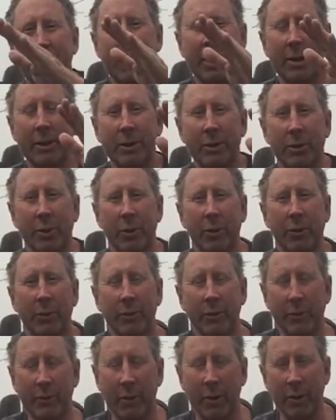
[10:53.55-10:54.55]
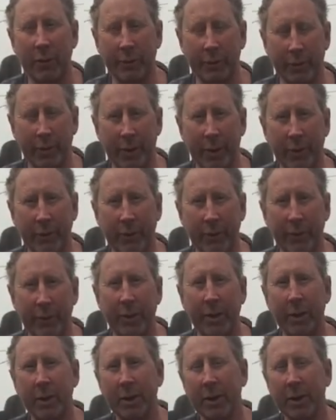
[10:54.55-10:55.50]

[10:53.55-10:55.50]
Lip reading: as the Earth revolves around the sun.